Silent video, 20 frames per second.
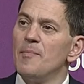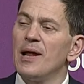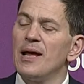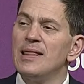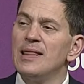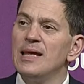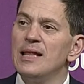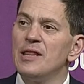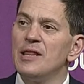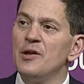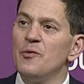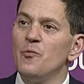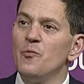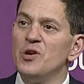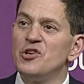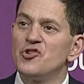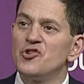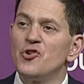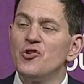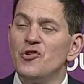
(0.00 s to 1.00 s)
but I think that
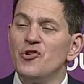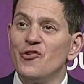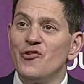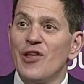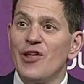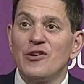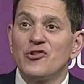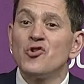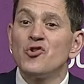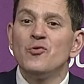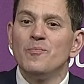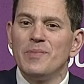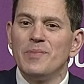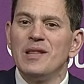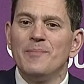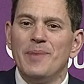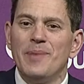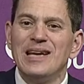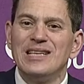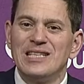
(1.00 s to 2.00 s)
we should that shouldn't
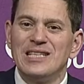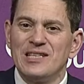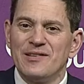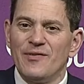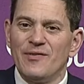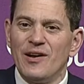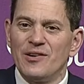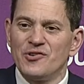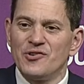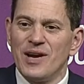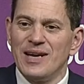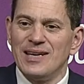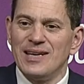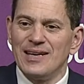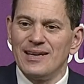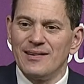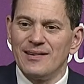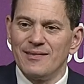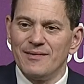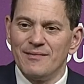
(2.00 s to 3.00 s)
be the basis of our
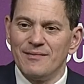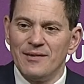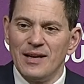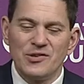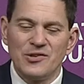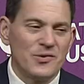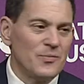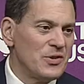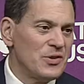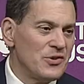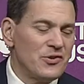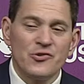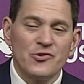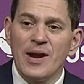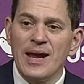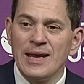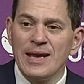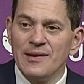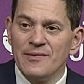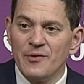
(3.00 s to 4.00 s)
trading relationship. We should
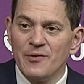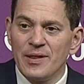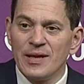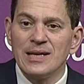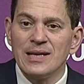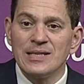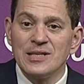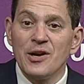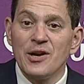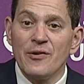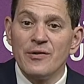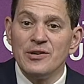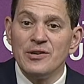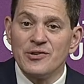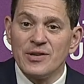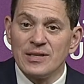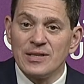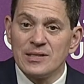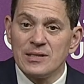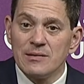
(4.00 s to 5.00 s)
trade if we think it's in our
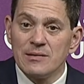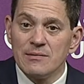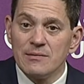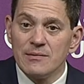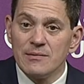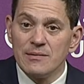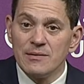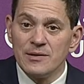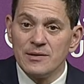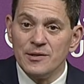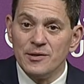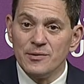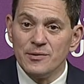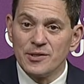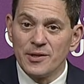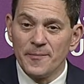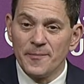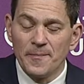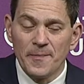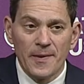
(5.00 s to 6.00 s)
interest to do
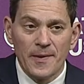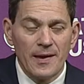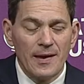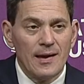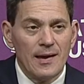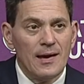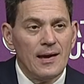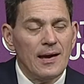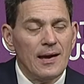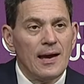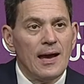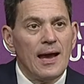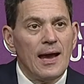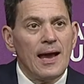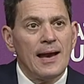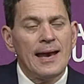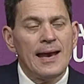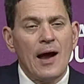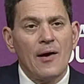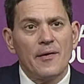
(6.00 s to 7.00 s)
so.
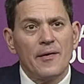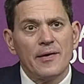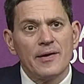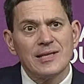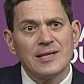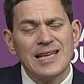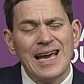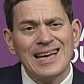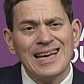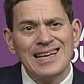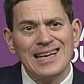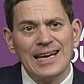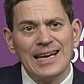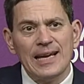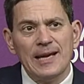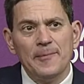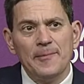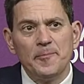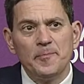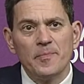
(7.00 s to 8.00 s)
Now,
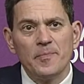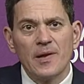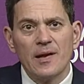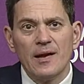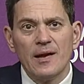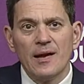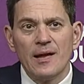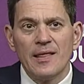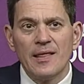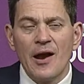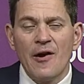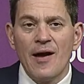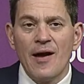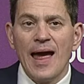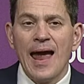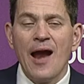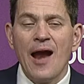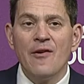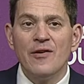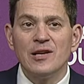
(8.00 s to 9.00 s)
secondly, there
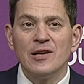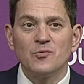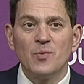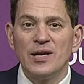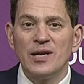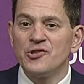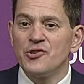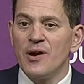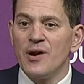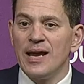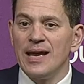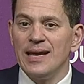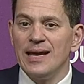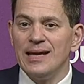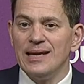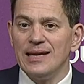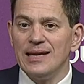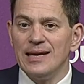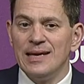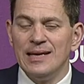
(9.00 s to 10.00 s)
are areas where
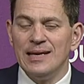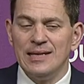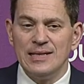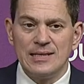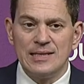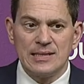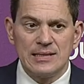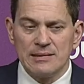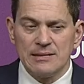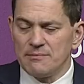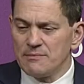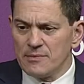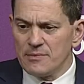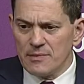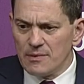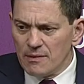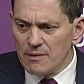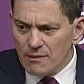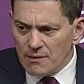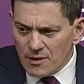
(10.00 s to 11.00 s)
trade is
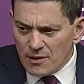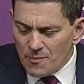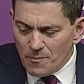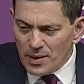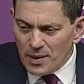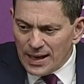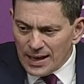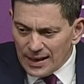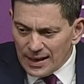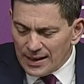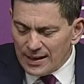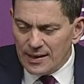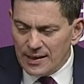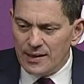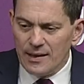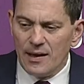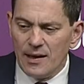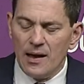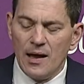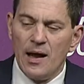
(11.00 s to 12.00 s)

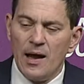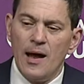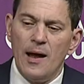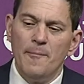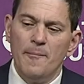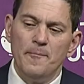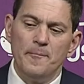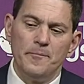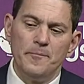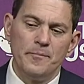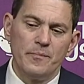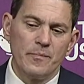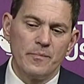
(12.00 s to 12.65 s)
completely um,